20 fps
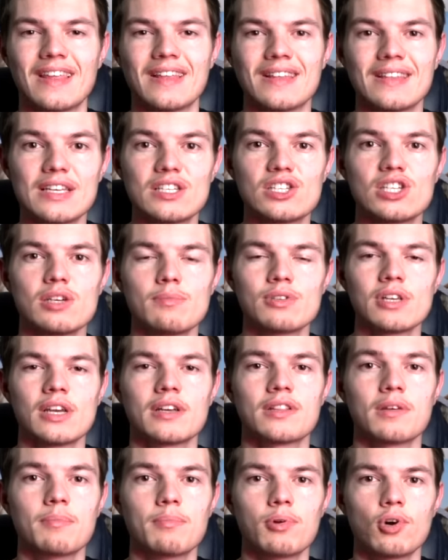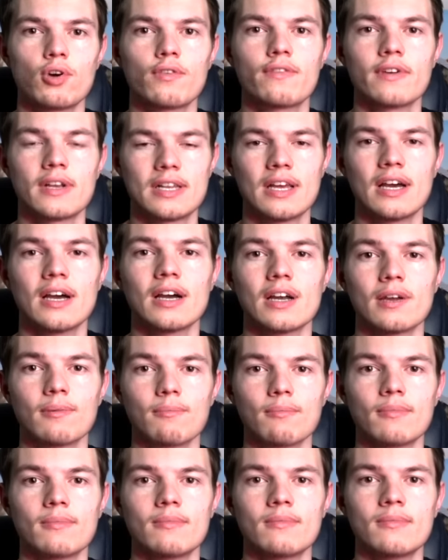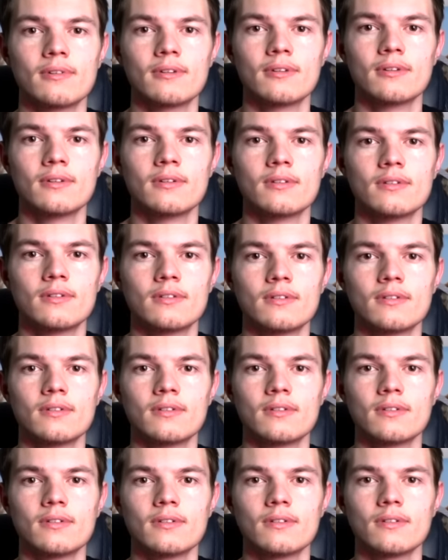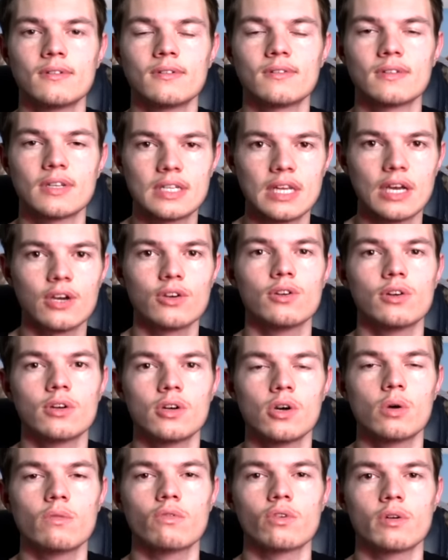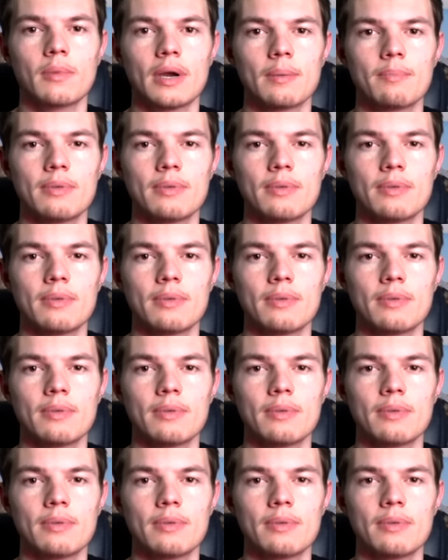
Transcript: This seems like the perfect time to tell you to go over to my